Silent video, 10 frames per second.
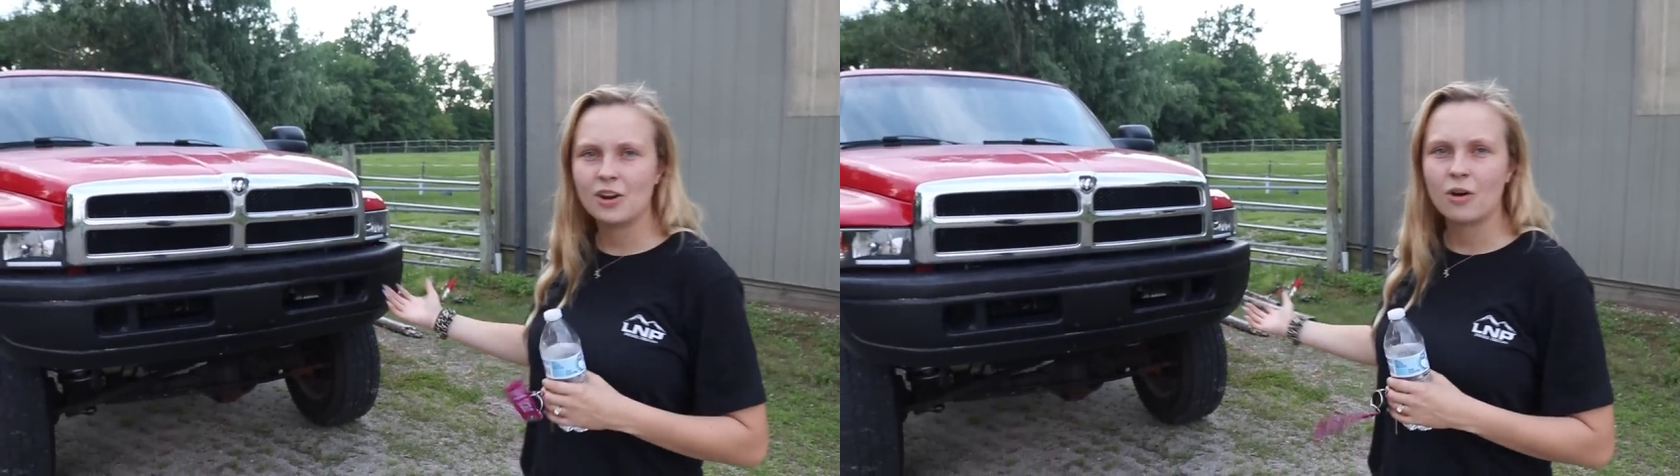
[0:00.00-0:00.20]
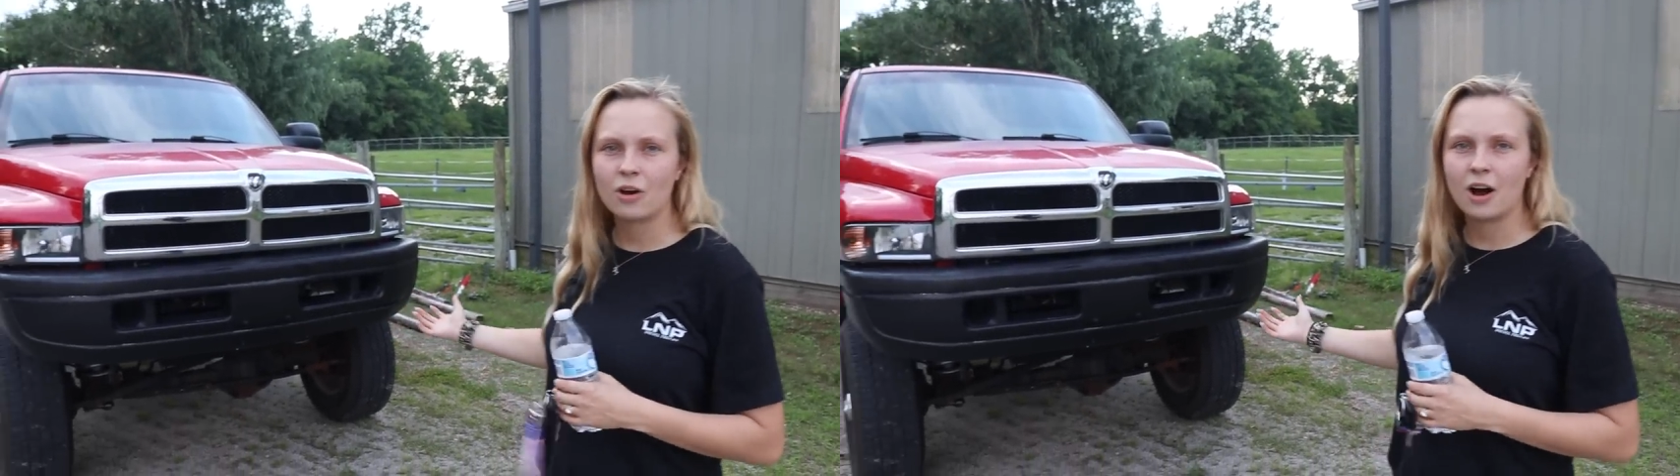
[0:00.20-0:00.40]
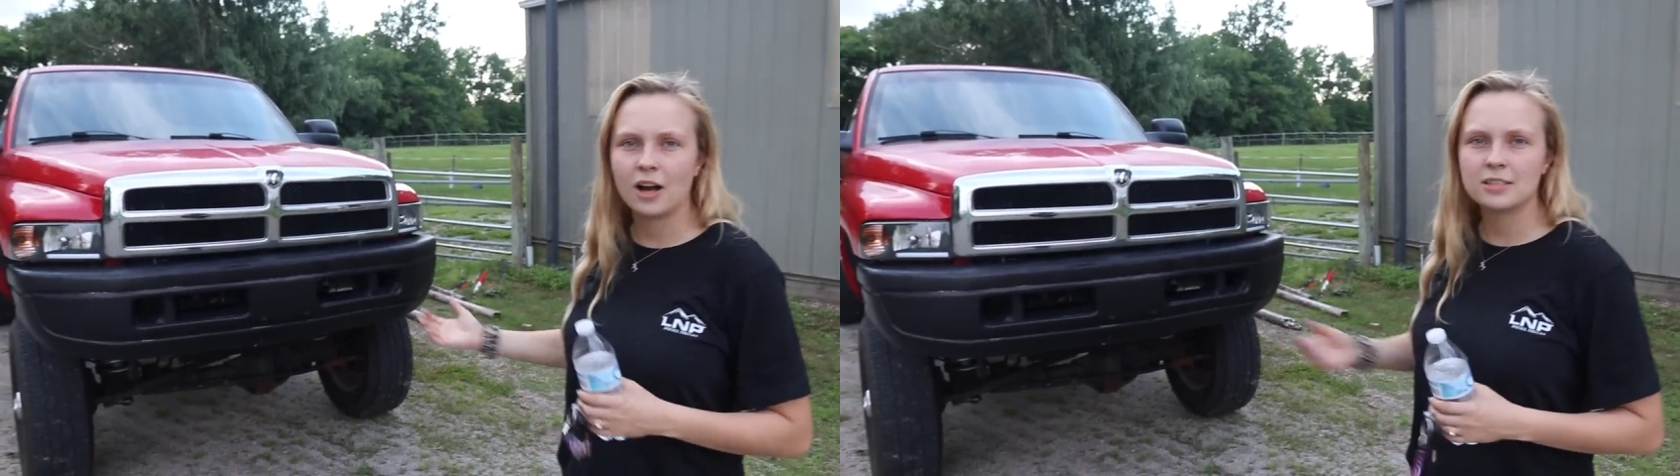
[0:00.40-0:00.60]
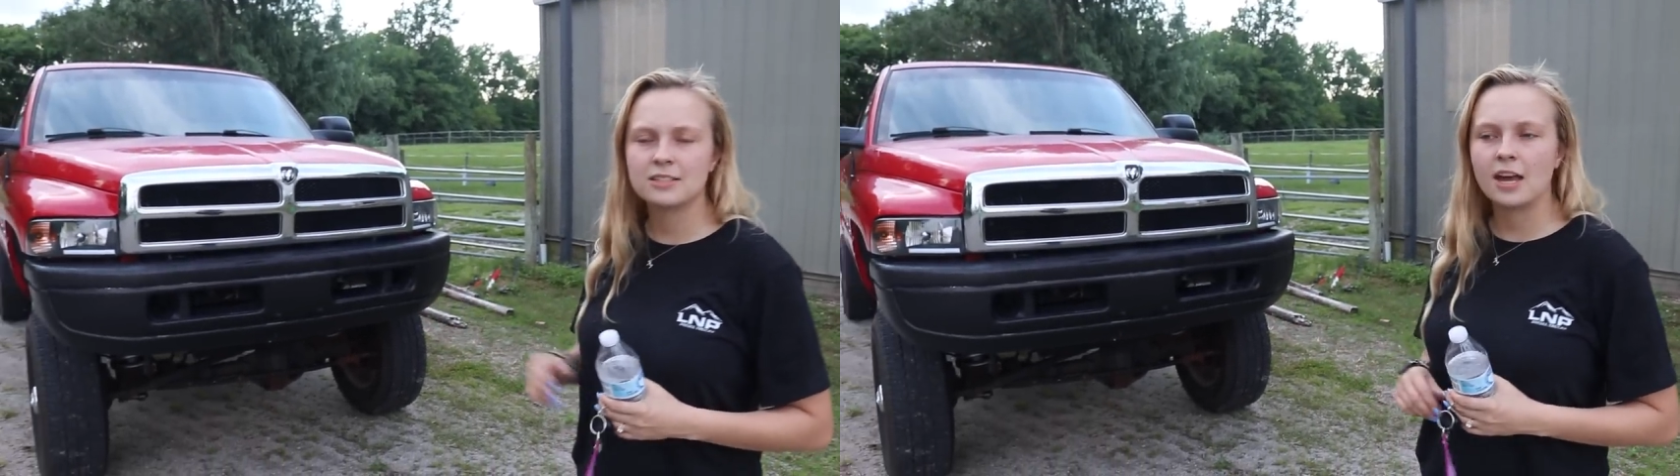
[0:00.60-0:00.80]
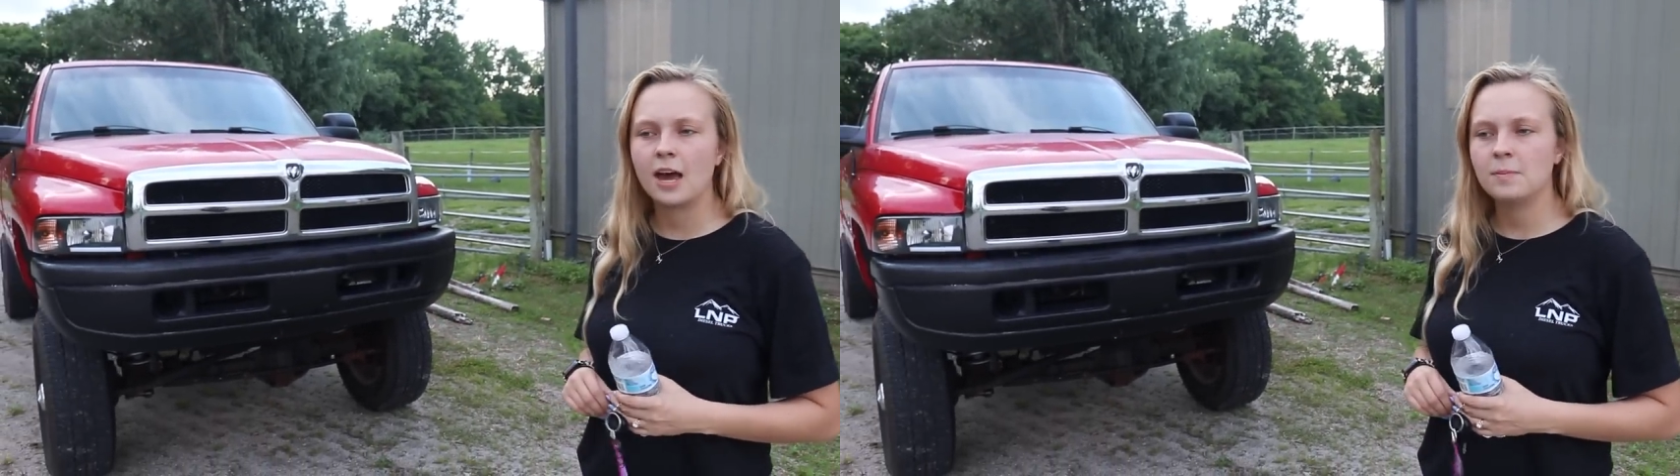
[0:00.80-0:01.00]
know,
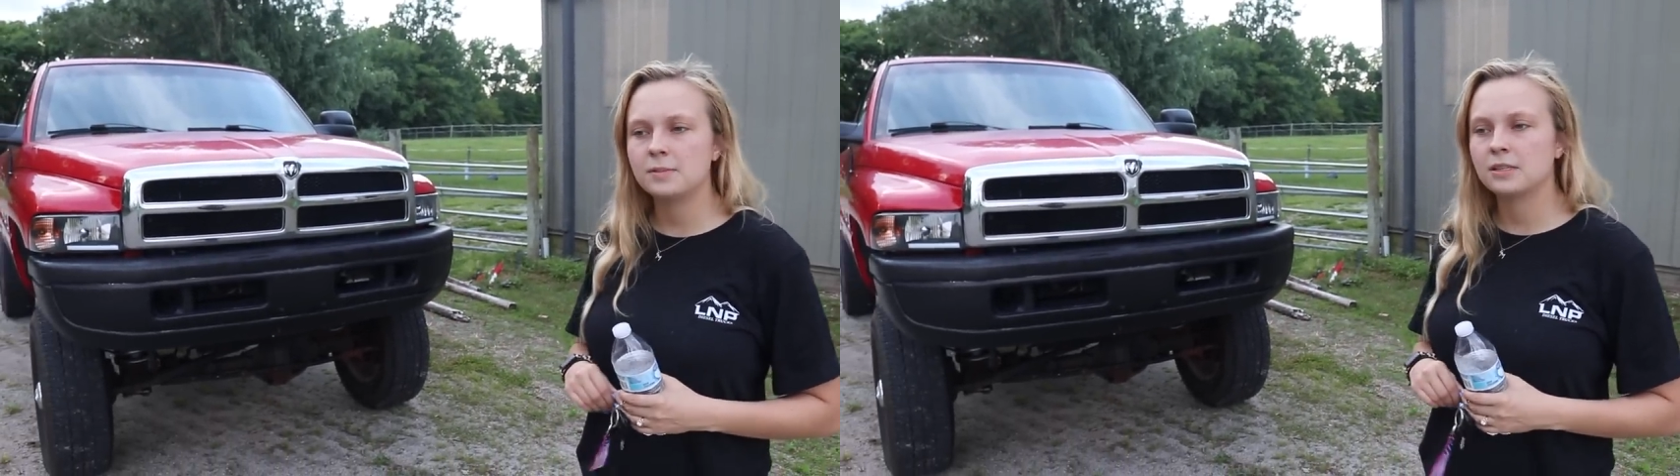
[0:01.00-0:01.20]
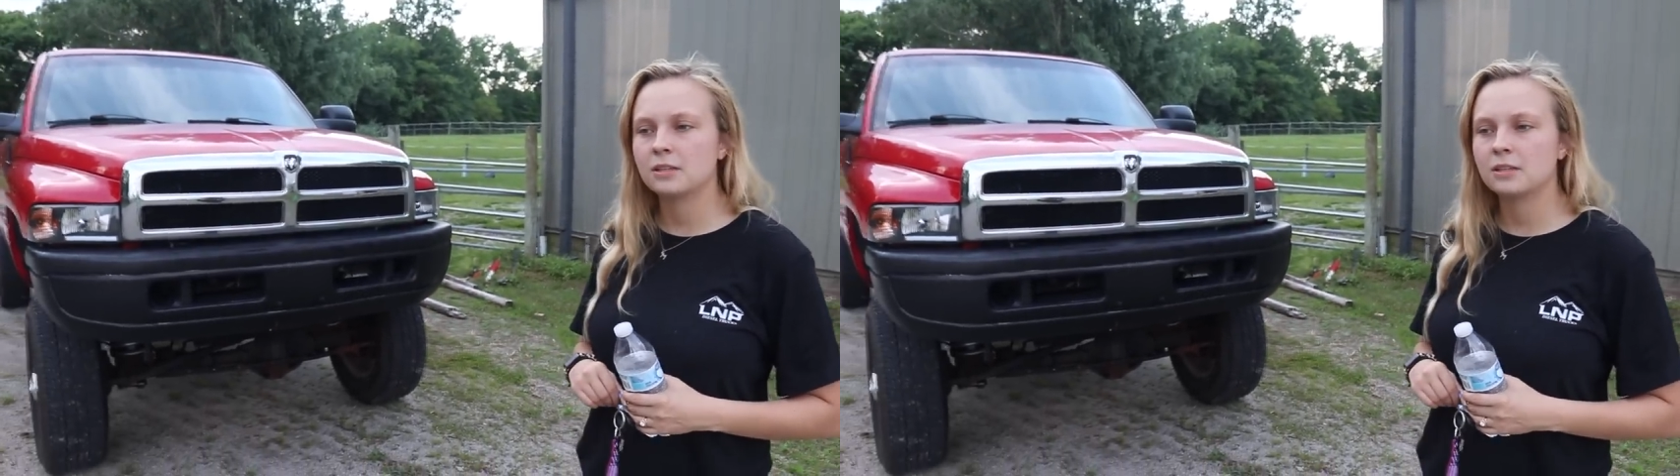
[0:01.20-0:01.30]
concept.